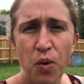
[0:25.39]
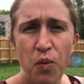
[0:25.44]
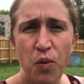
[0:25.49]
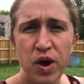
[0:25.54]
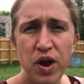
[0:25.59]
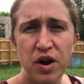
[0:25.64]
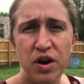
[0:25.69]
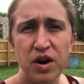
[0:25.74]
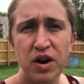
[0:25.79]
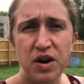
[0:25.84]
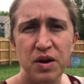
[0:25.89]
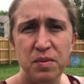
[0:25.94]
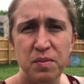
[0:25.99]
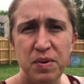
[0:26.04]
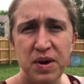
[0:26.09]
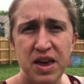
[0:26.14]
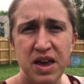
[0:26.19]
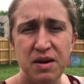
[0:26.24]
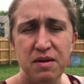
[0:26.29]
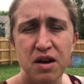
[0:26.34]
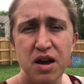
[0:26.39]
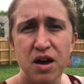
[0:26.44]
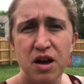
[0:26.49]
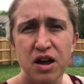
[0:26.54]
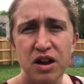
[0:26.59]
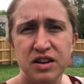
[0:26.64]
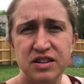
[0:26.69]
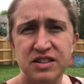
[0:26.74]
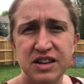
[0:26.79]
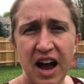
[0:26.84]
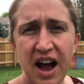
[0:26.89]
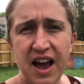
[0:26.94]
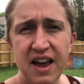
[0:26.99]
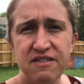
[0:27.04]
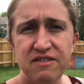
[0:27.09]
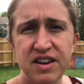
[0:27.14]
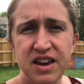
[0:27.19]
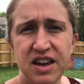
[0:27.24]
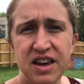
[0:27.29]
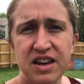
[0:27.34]
we are going to be
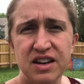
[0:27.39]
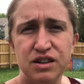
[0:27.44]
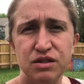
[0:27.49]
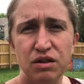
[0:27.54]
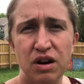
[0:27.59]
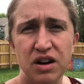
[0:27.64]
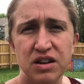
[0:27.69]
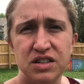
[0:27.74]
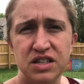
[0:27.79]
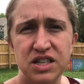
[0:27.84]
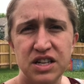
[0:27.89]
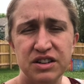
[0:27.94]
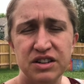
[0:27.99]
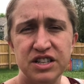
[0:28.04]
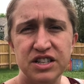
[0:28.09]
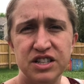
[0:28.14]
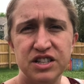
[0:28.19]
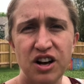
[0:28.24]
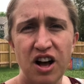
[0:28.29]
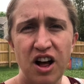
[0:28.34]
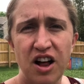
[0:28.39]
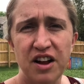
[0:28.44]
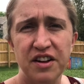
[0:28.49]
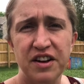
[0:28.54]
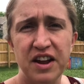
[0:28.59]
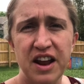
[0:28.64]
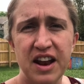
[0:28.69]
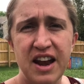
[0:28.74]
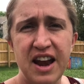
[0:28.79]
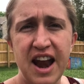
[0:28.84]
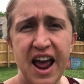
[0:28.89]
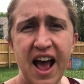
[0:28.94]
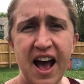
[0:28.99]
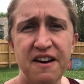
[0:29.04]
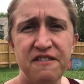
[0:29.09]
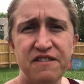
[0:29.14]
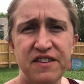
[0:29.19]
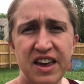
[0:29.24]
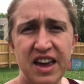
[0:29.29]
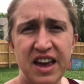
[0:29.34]
diving into our series called
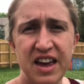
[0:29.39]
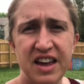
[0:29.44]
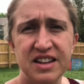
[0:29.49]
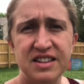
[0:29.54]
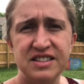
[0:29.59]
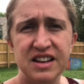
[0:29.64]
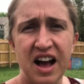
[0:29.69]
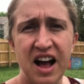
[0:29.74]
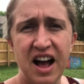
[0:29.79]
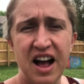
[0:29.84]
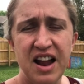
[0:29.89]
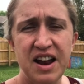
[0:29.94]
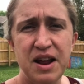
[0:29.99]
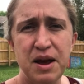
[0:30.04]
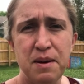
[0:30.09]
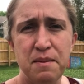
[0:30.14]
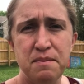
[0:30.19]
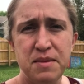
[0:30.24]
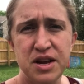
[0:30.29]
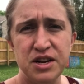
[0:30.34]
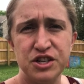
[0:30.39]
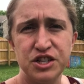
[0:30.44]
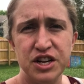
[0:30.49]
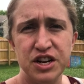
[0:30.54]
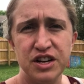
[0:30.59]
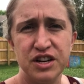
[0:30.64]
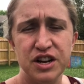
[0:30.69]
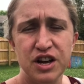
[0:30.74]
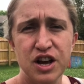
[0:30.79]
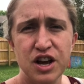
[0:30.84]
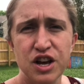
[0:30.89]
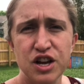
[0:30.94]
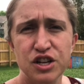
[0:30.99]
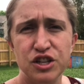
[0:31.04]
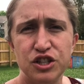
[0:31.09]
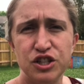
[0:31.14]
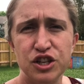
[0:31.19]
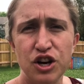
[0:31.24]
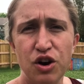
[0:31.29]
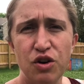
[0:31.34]
Nav Kids on a Mission.
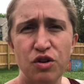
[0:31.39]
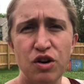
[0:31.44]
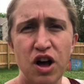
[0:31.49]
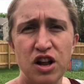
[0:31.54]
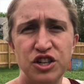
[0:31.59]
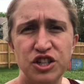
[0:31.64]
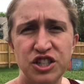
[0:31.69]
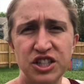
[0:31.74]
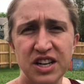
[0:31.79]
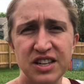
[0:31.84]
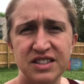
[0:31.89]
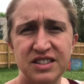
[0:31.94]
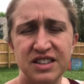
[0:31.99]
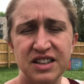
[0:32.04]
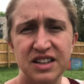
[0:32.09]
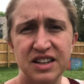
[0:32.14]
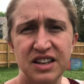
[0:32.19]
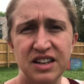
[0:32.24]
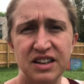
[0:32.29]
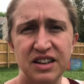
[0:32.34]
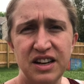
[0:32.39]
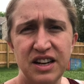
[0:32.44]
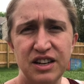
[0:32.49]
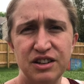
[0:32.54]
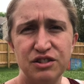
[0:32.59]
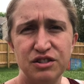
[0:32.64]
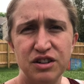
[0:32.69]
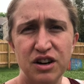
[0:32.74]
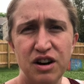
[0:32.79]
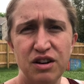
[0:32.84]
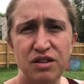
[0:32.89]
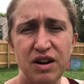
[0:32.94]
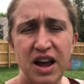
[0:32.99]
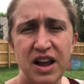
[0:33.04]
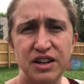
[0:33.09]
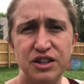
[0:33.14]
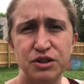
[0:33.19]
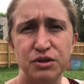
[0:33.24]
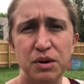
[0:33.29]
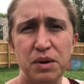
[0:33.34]
So uh, just a little intro
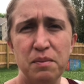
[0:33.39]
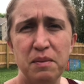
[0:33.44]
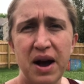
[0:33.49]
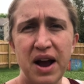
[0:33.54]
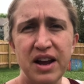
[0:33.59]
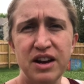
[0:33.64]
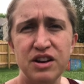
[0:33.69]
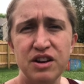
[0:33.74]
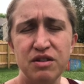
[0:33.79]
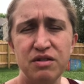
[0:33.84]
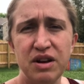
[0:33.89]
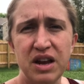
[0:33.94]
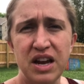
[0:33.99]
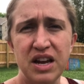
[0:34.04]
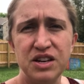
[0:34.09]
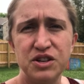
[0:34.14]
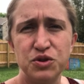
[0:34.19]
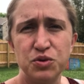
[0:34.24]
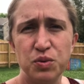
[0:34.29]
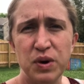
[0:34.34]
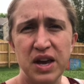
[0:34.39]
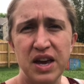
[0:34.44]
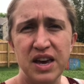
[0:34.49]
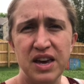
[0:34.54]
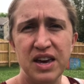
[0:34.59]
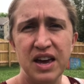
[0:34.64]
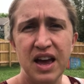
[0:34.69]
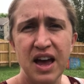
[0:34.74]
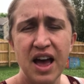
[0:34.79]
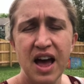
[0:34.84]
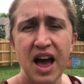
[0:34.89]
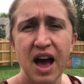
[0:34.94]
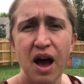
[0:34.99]
and to remind you each week,